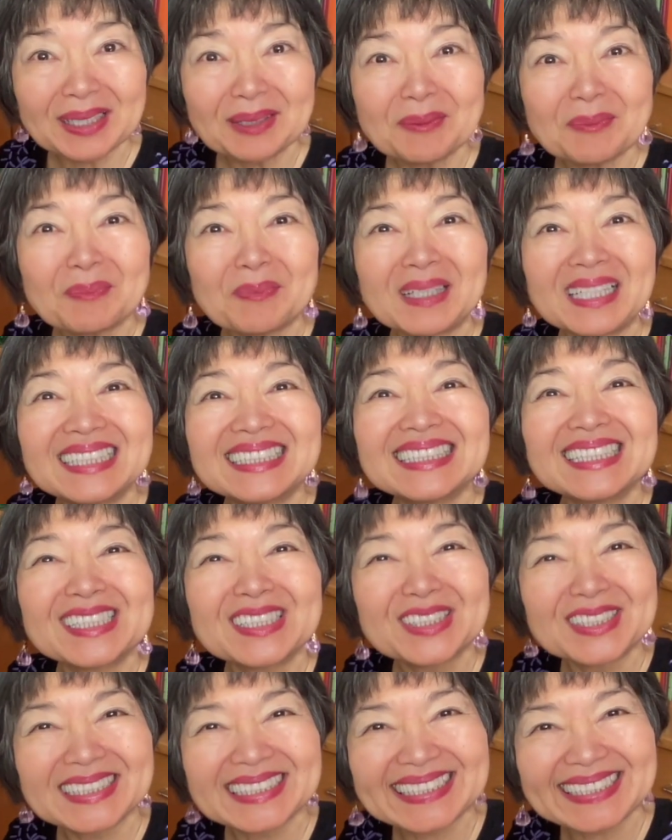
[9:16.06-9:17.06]
means
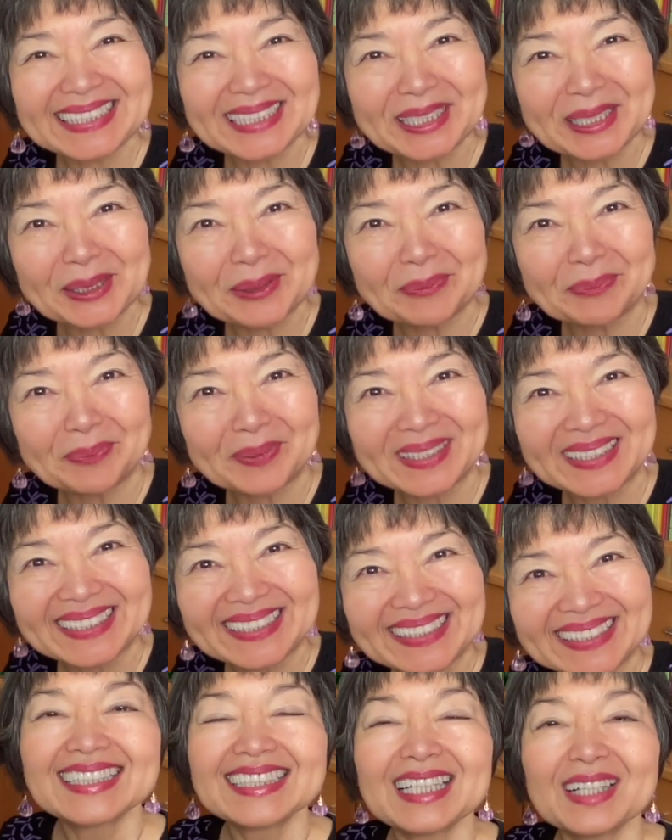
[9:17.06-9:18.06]
cheap.
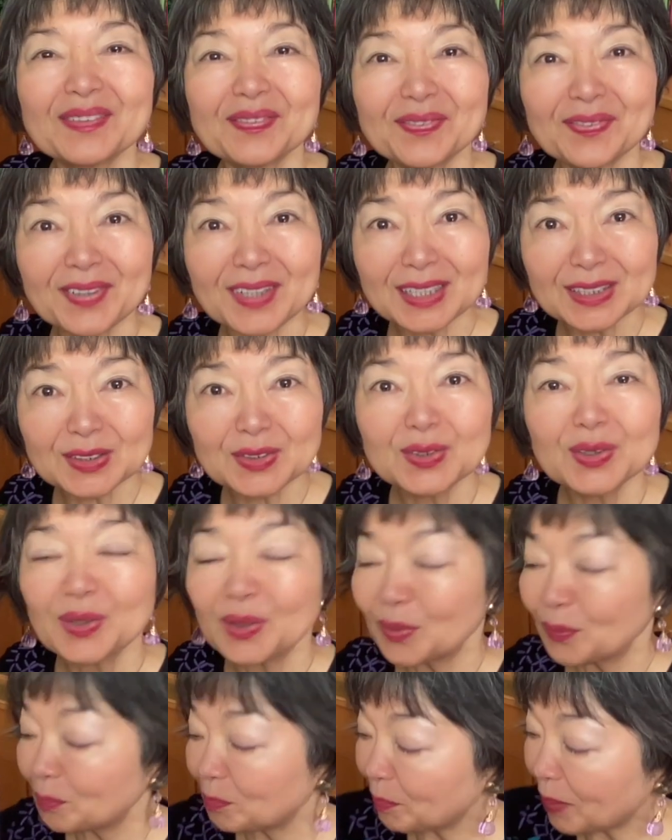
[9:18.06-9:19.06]
The first
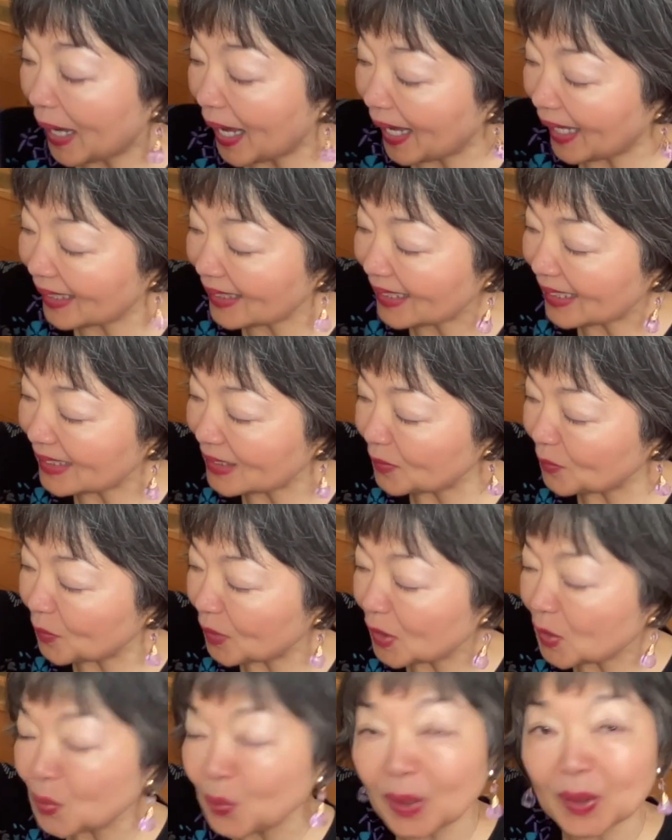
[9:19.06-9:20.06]
part is
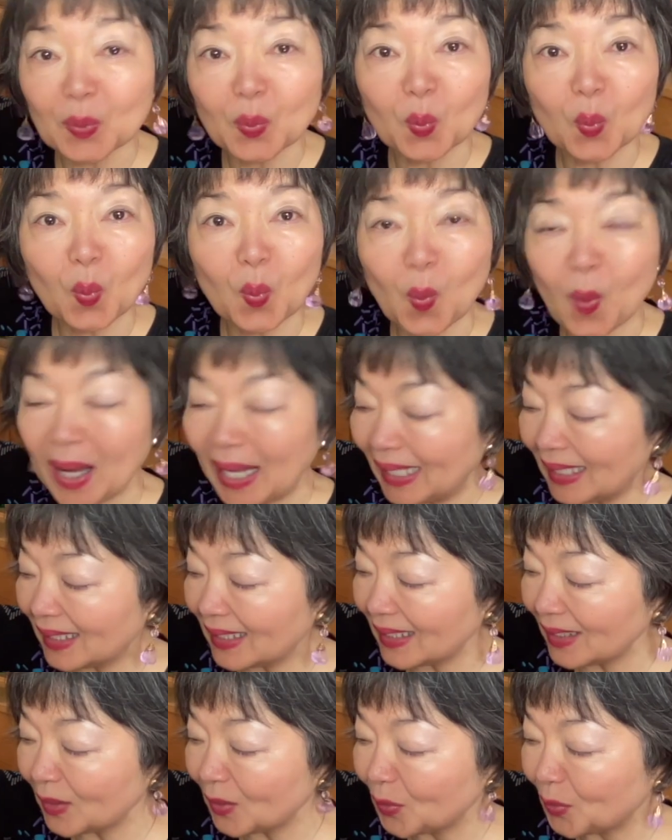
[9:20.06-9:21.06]
this one, 1,
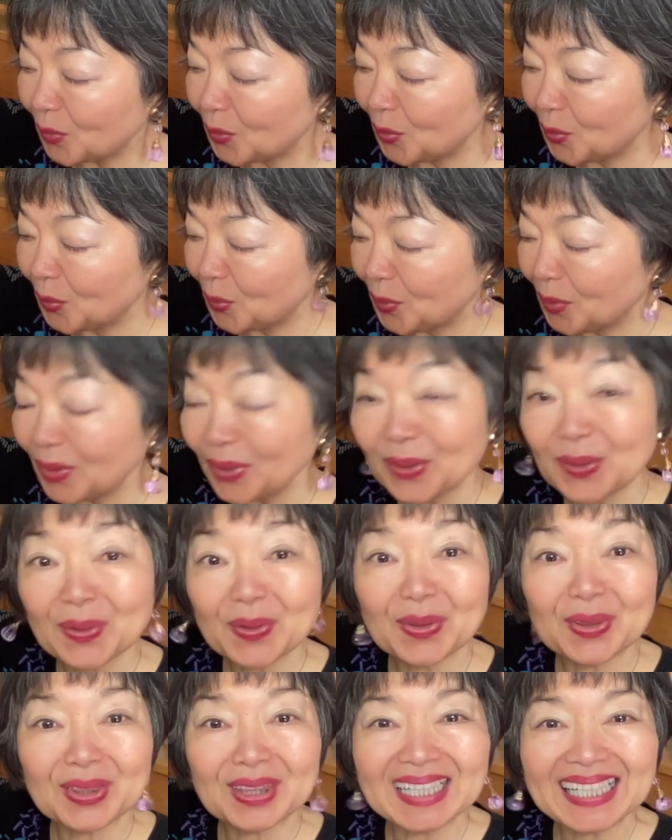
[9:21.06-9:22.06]
2,
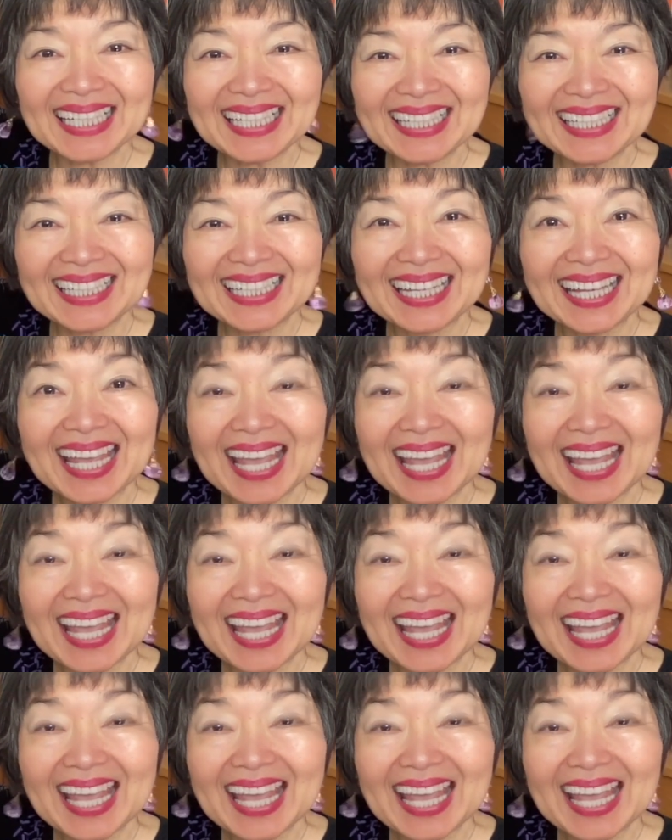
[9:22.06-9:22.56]
3.